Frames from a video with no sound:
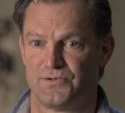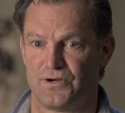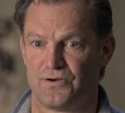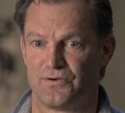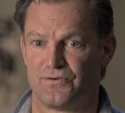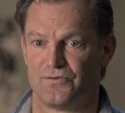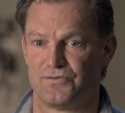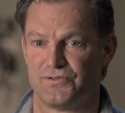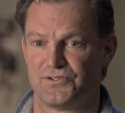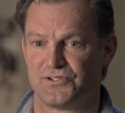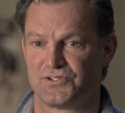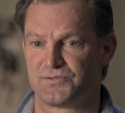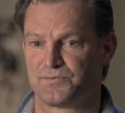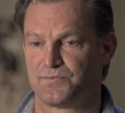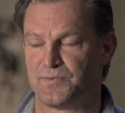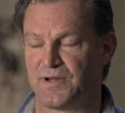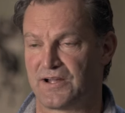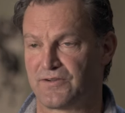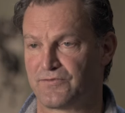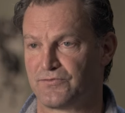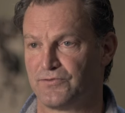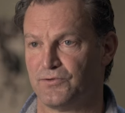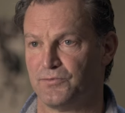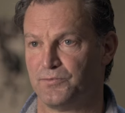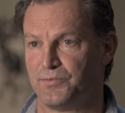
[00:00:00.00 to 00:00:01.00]
are
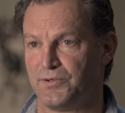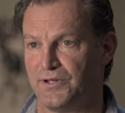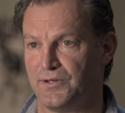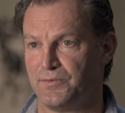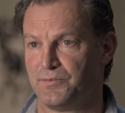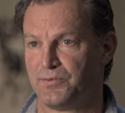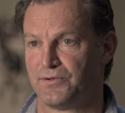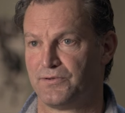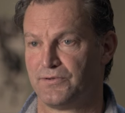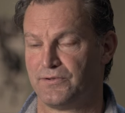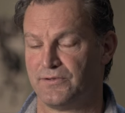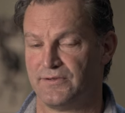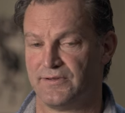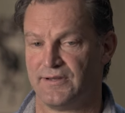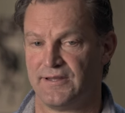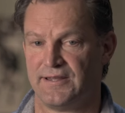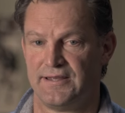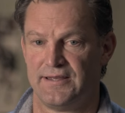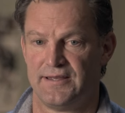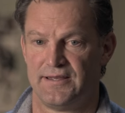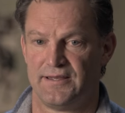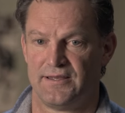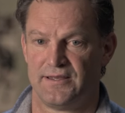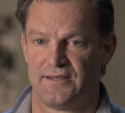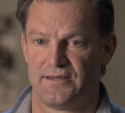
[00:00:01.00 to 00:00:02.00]
respectful people, and
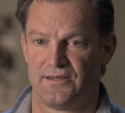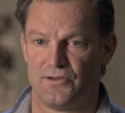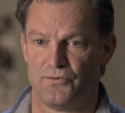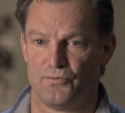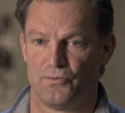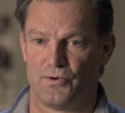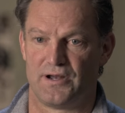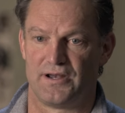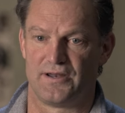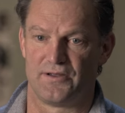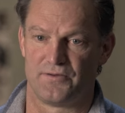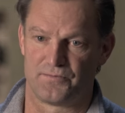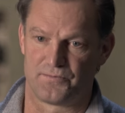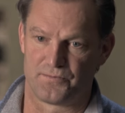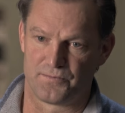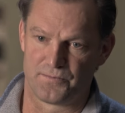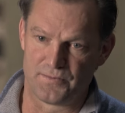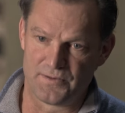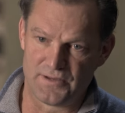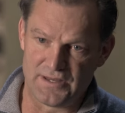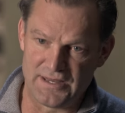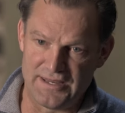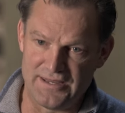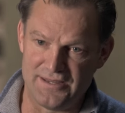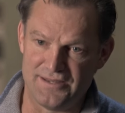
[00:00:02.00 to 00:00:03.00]
you want
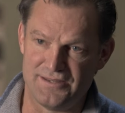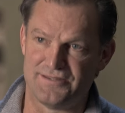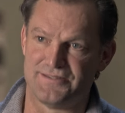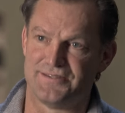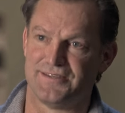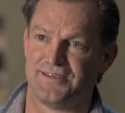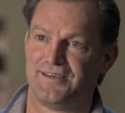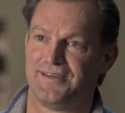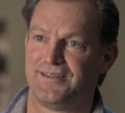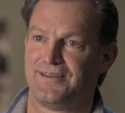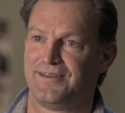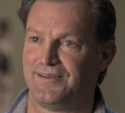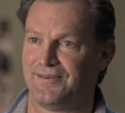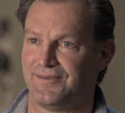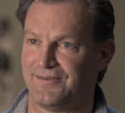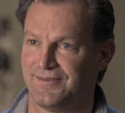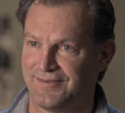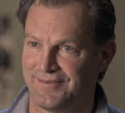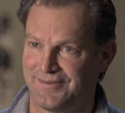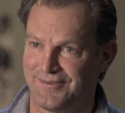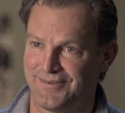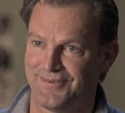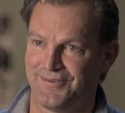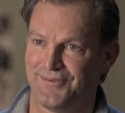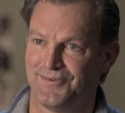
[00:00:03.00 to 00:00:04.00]
to ease in
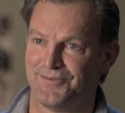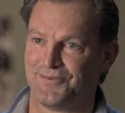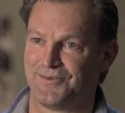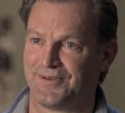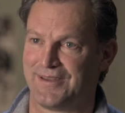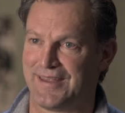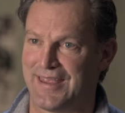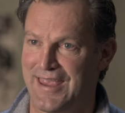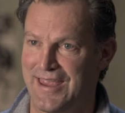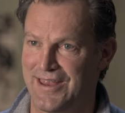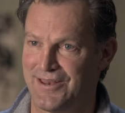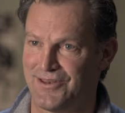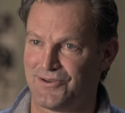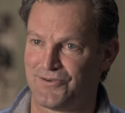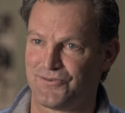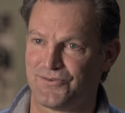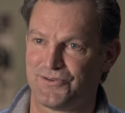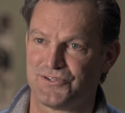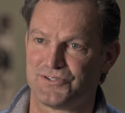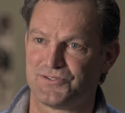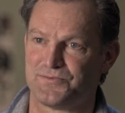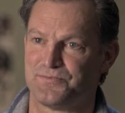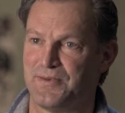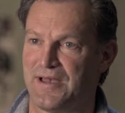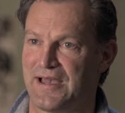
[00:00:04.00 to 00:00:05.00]
and, you know, gain your
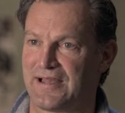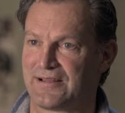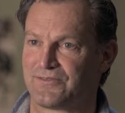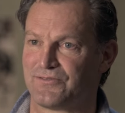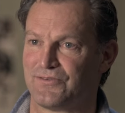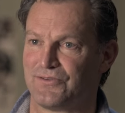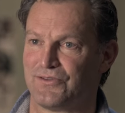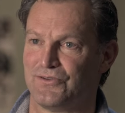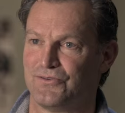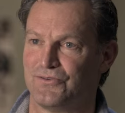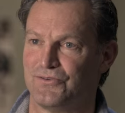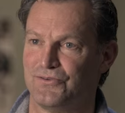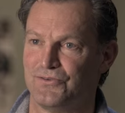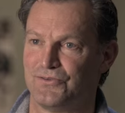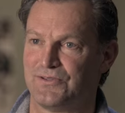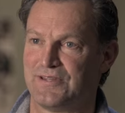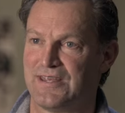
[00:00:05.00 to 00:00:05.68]
respect with your new